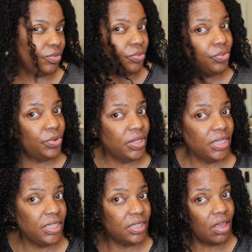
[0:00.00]

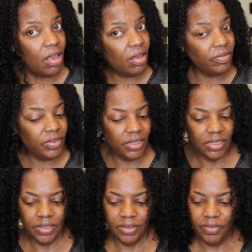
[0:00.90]
Really soft.
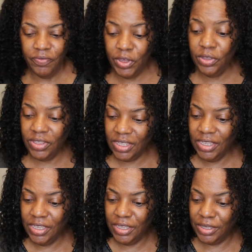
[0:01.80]
Feels
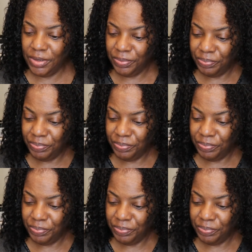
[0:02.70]
good.